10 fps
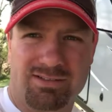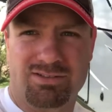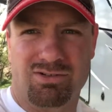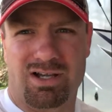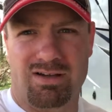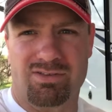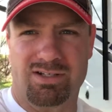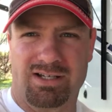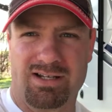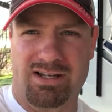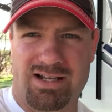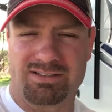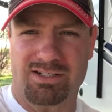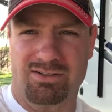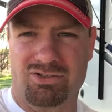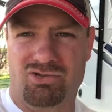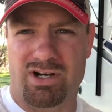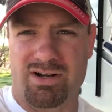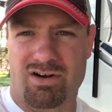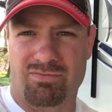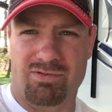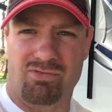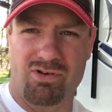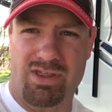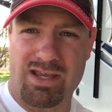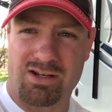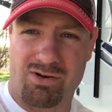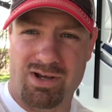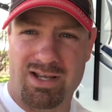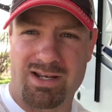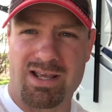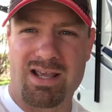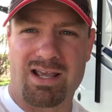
so I have the kind of nasty clothes drying off before they go in,